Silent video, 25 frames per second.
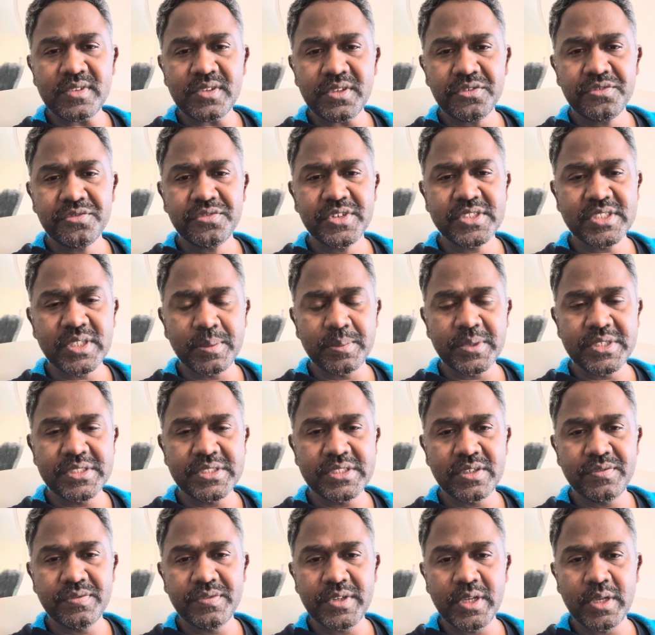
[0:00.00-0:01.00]
for some
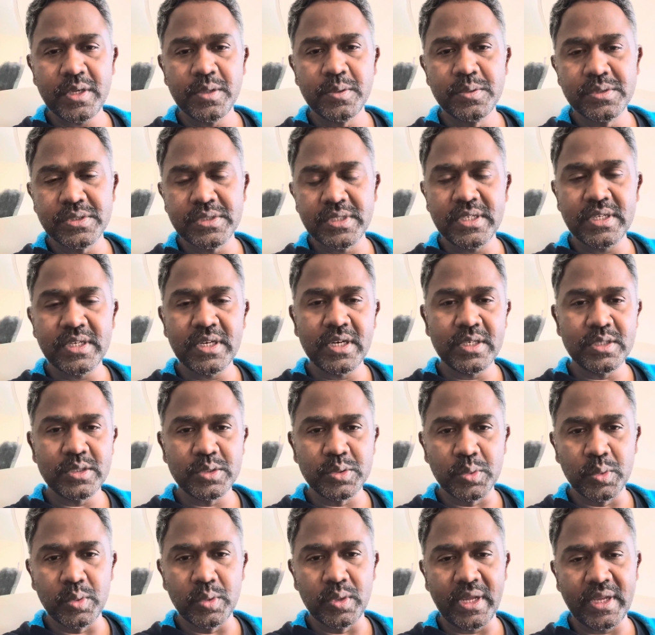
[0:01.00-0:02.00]
reason, we are using a
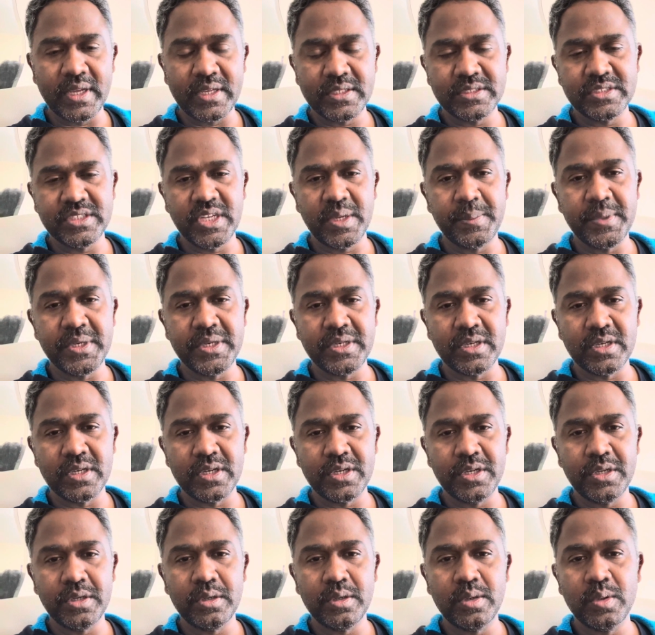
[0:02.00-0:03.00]
tool like JMeter,
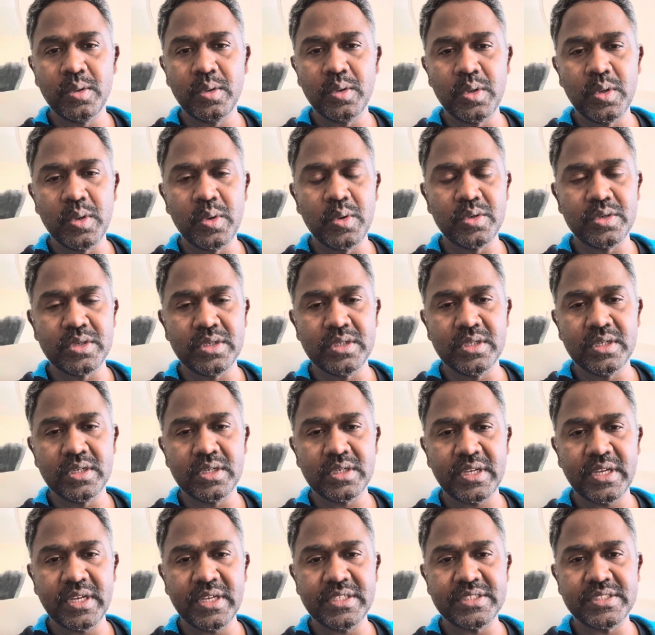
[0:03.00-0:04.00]
Neoload, LoadRunner,
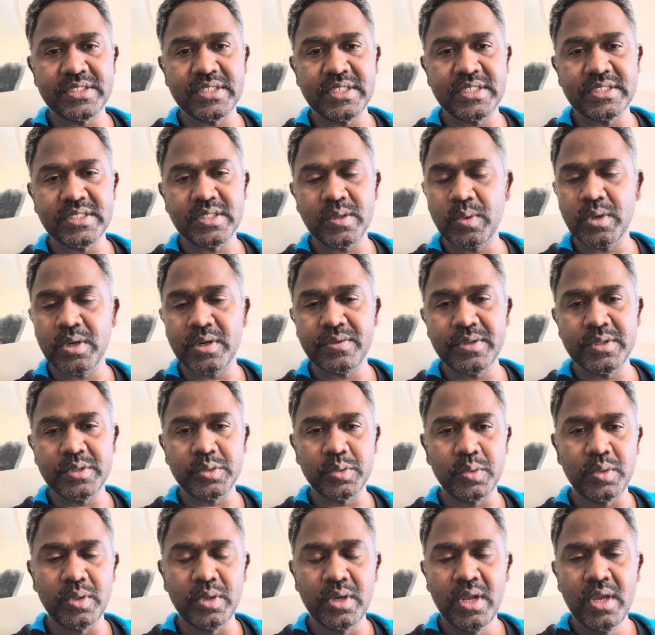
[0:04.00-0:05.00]
K6, or whatever
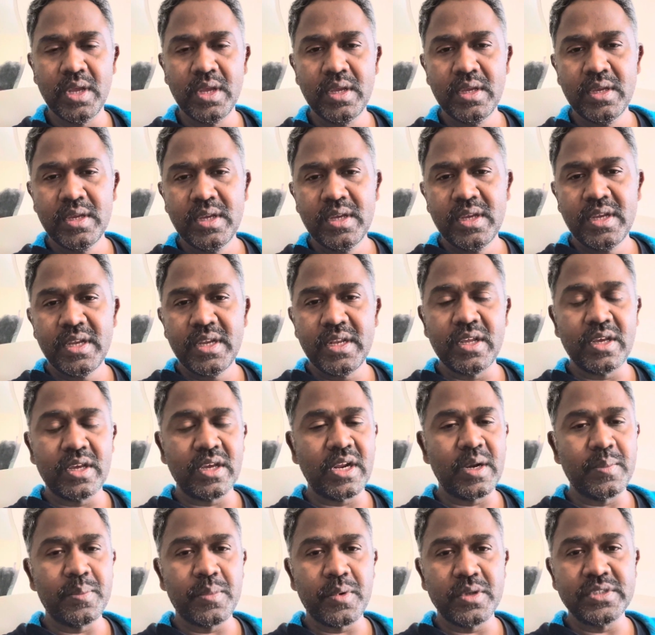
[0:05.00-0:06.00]
tool in a
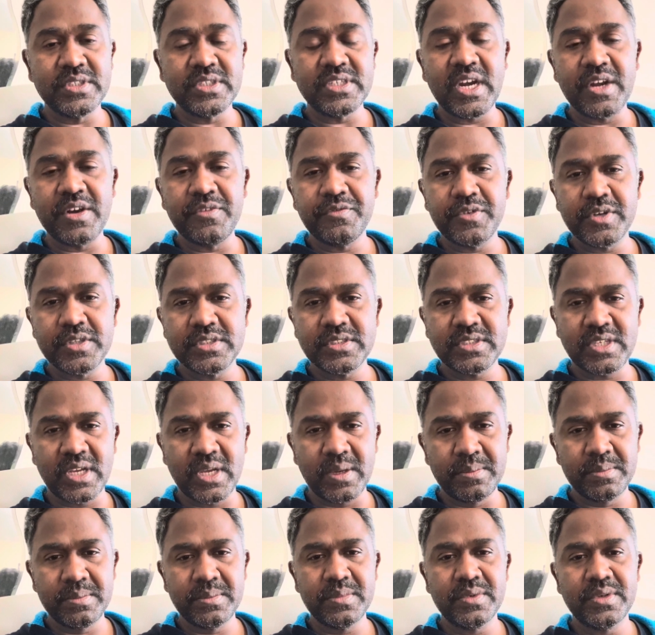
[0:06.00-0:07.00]
current project, and for
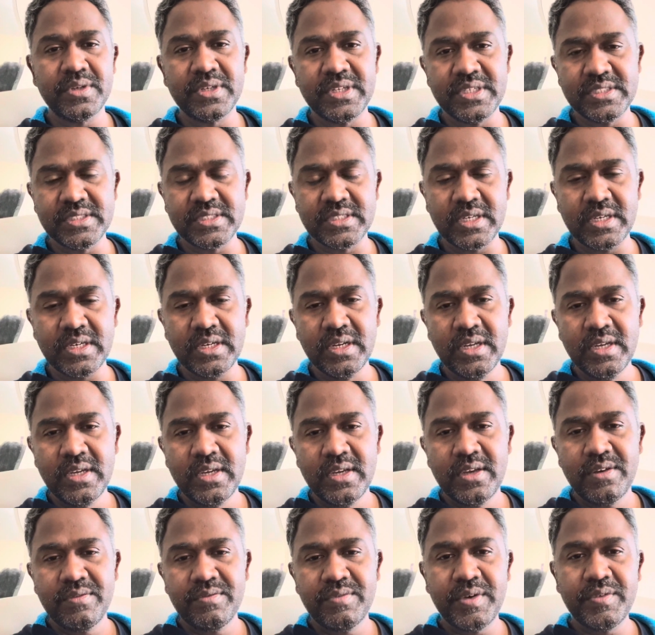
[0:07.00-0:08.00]
some reason,
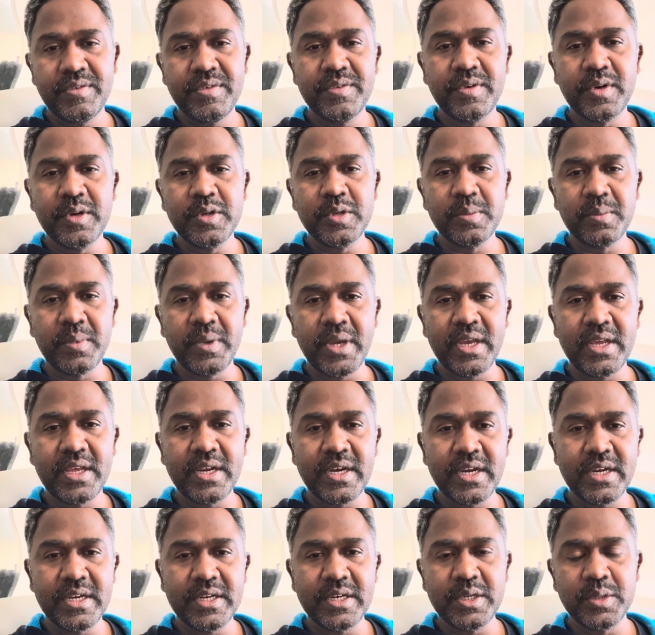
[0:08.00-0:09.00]
when we want to
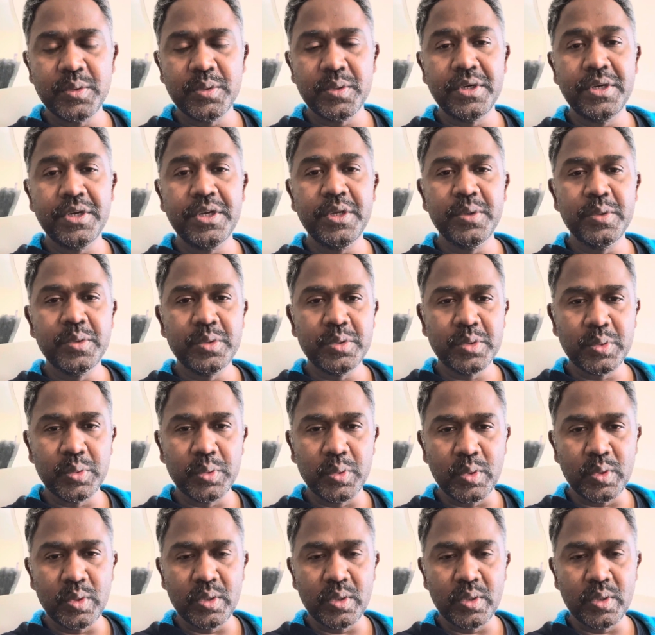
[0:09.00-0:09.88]
migrate it to a new tool